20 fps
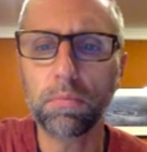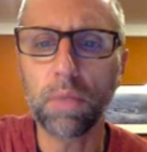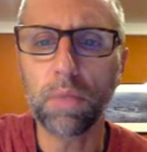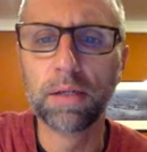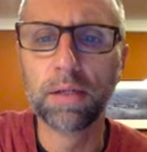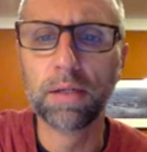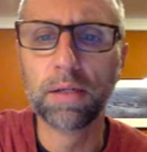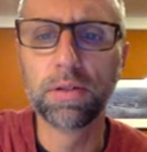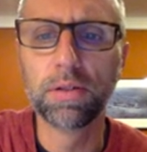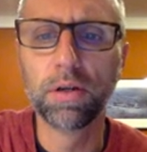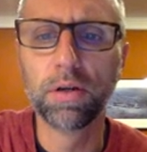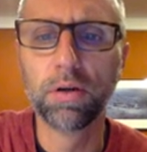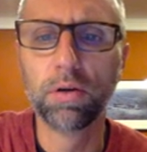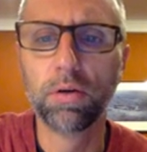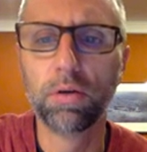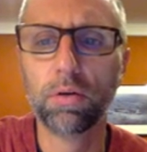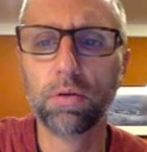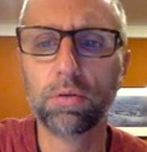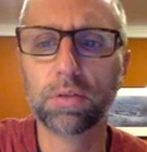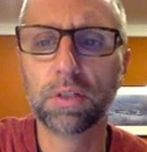And
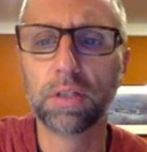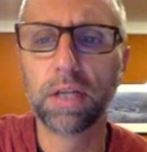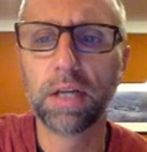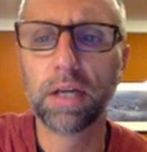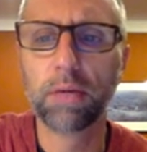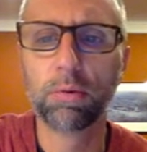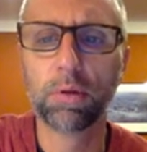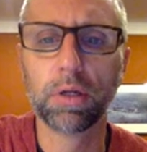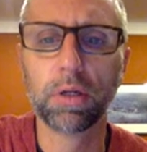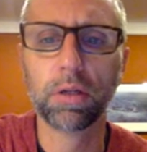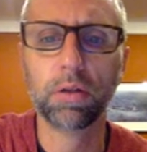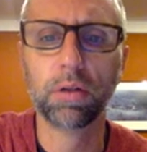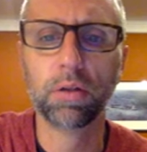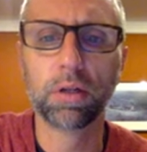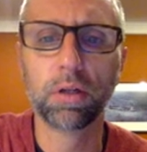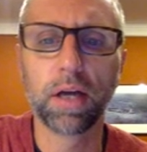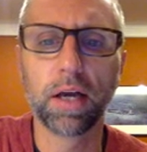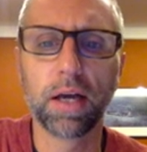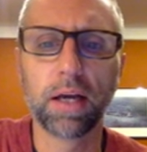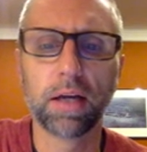so today we're going to
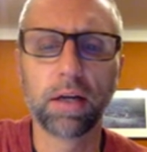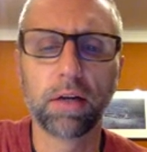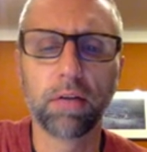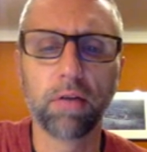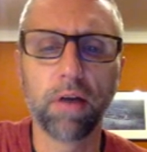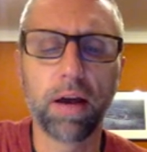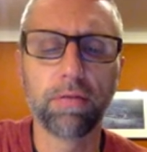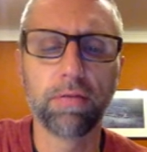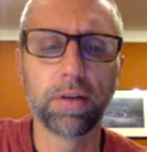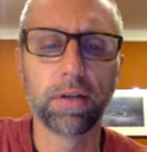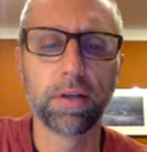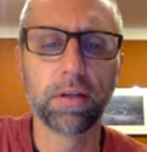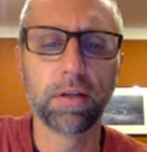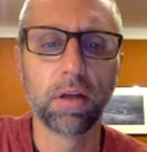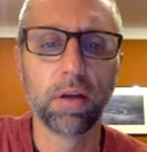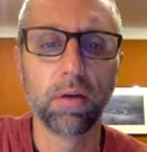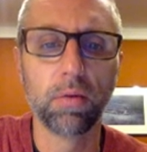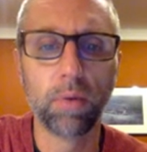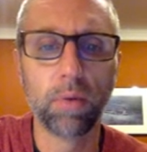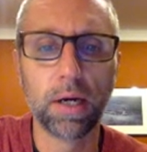look at graphing
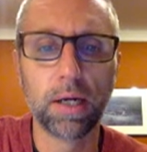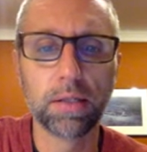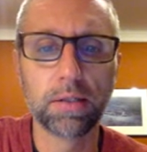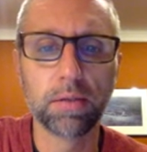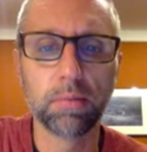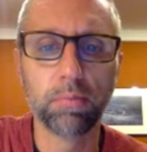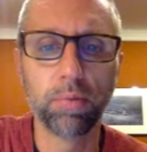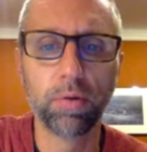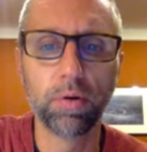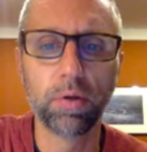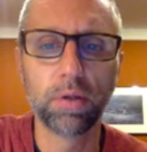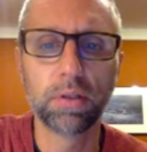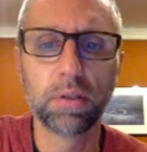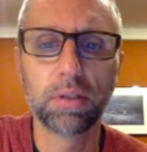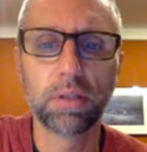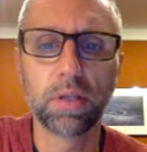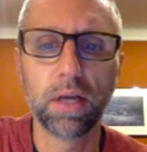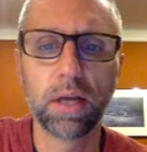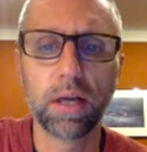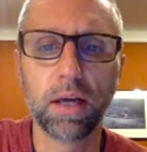and why it's
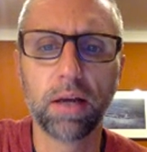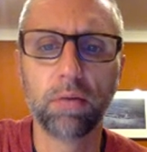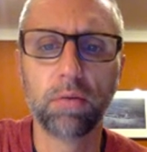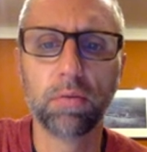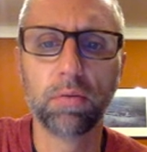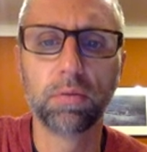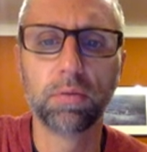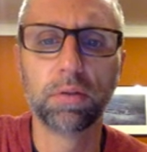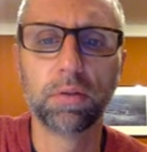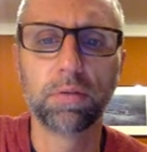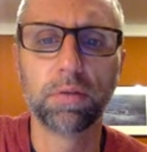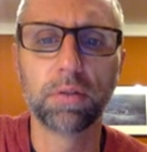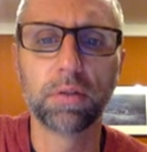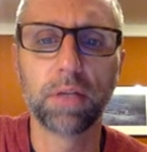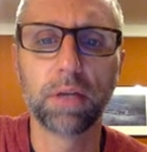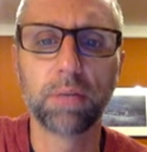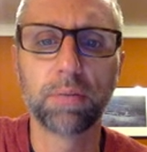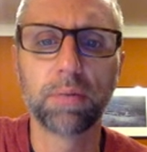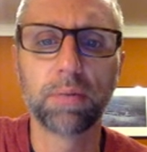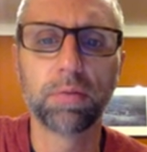important and different
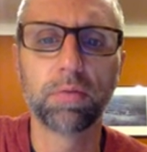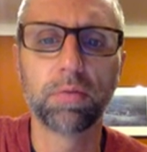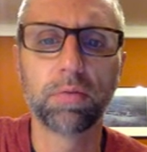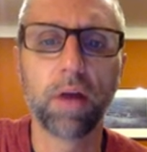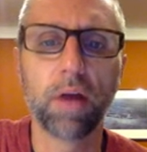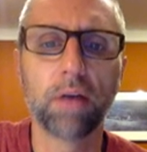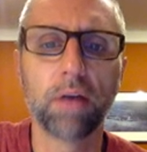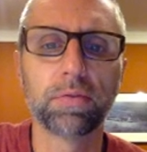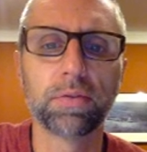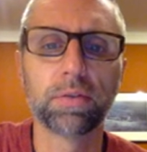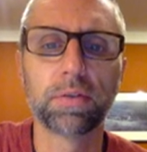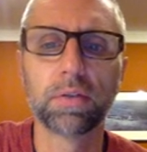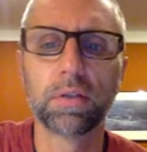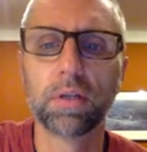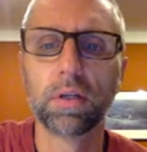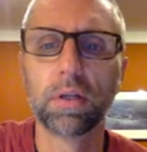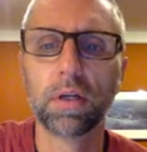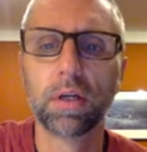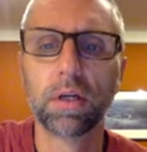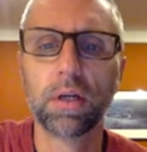types of graphs.
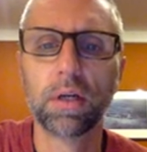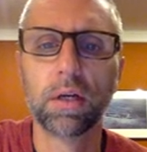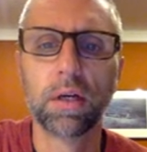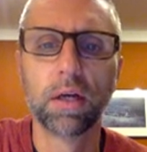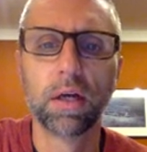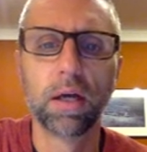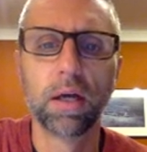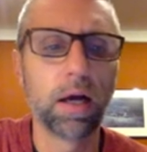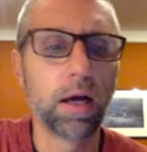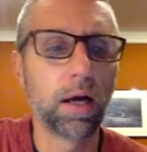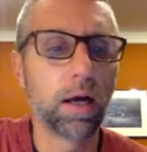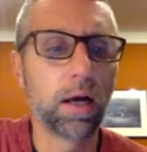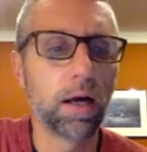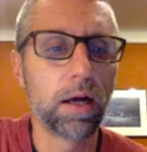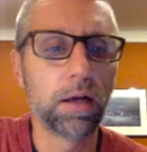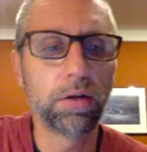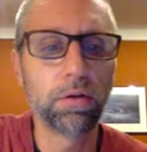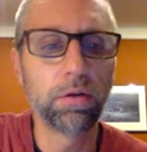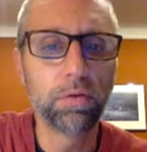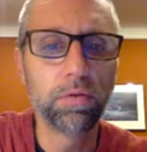
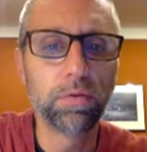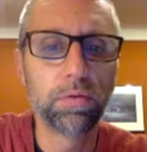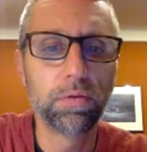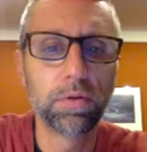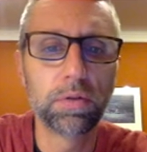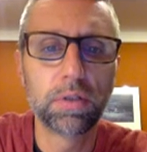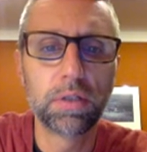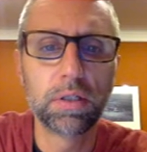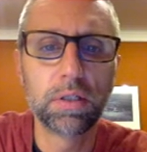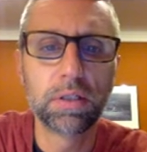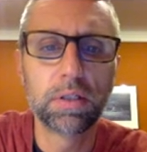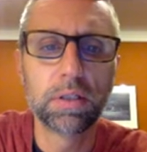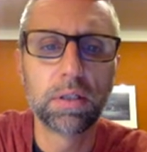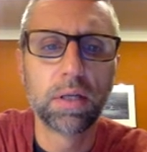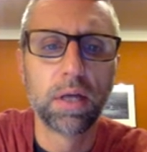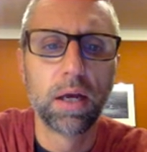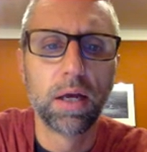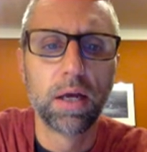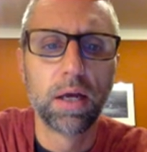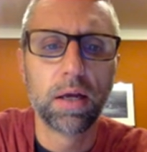I know you've used these
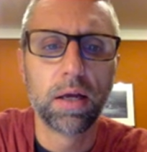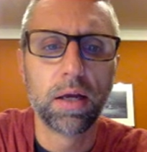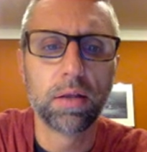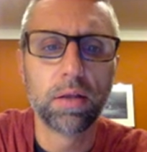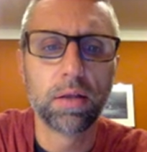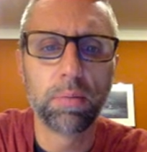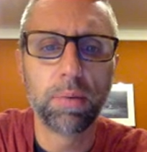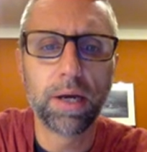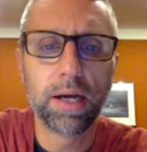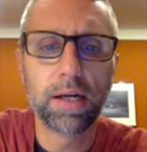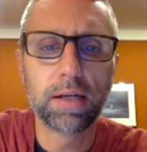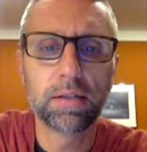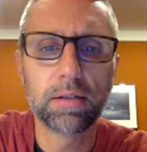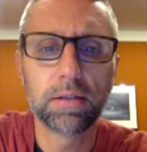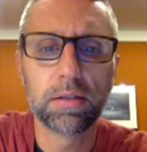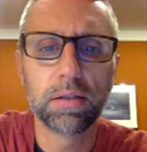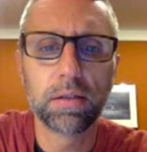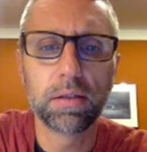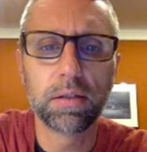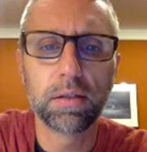in the
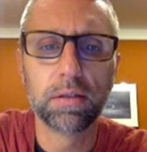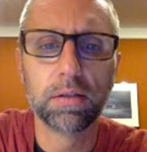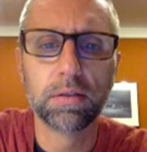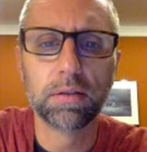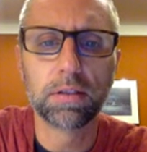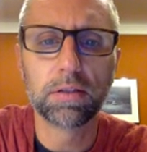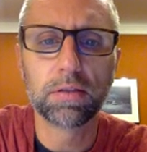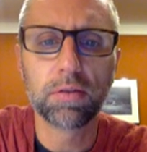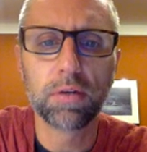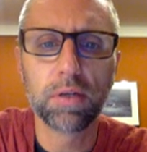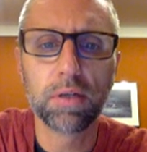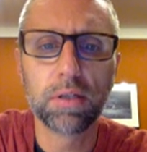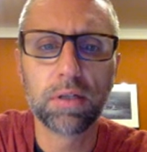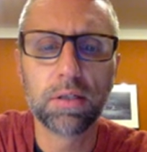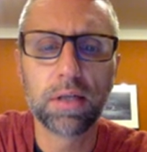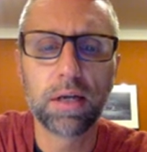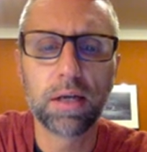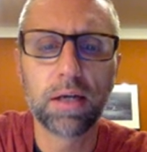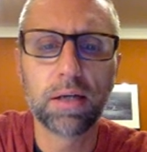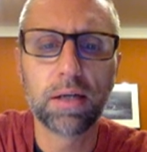past in sixth grade
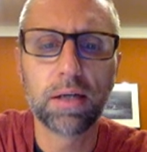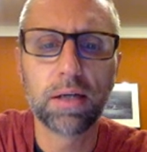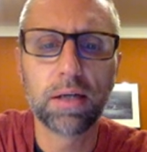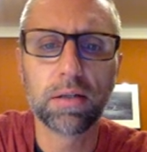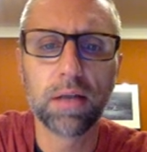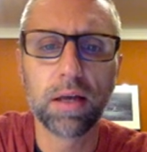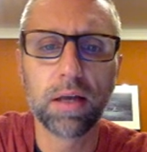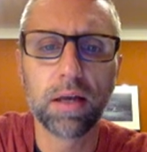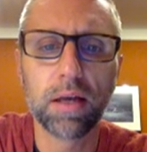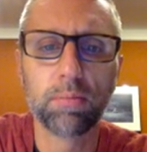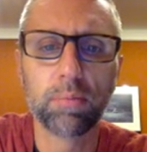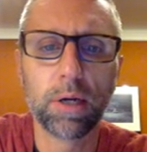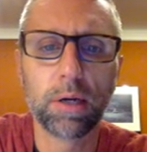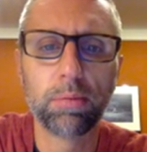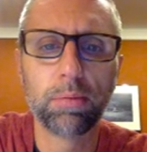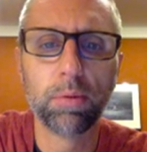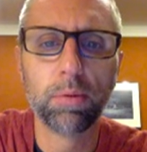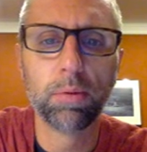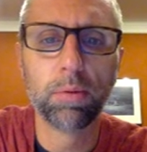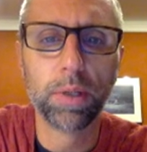science and
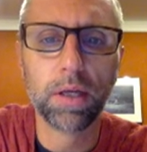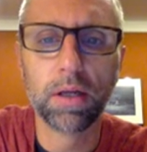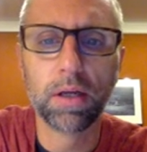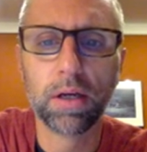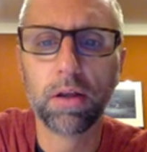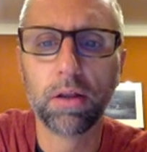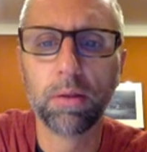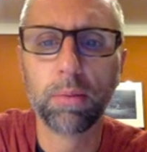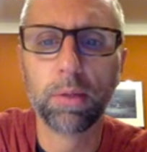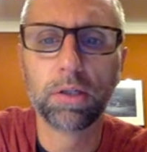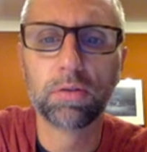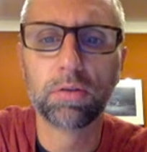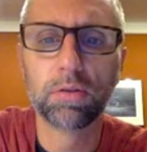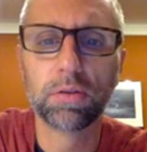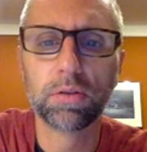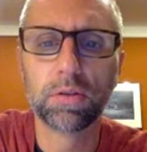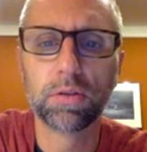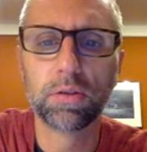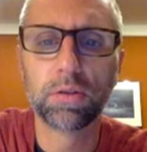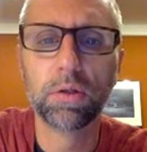probably in elementary
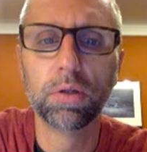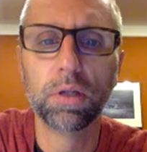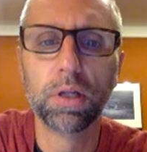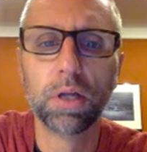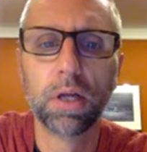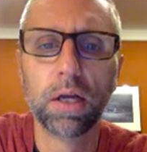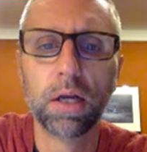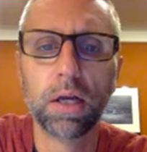school.